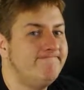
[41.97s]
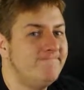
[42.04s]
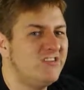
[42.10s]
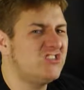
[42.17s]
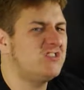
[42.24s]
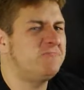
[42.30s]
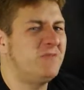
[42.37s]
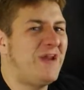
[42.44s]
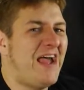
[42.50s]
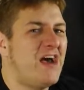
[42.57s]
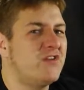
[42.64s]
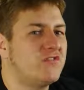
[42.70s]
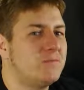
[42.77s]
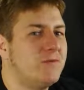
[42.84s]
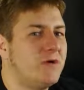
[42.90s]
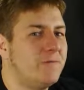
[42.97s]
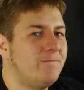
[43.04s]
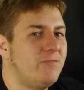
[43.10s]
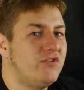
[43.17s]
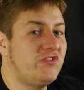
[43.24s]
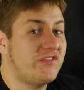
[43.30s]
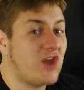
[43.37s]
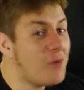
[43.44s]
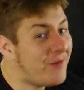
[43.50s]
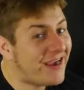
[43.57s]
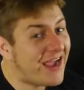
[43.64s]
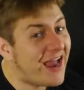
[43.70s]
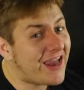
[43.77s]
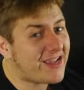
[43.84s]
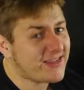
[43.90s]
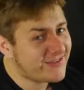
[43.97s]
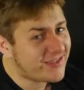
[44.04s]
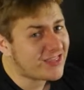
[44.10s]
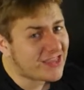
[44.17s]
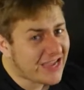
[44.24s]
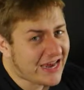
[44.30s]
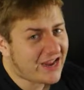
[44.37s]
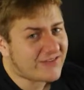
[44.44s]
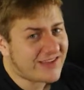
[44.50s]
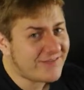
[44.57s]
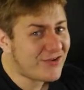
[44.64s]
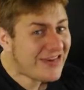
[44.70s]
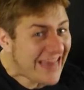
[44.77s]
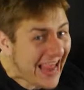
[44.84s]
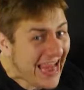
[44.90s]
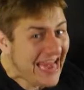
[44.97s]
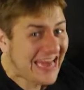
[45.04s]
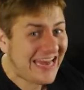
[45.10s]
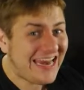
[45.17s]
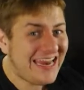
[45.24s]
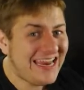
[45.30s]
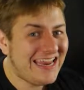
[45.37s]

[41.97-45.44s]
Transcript: Let's just put a house up here. She's like, oh my god, I can see the lighthouse every day!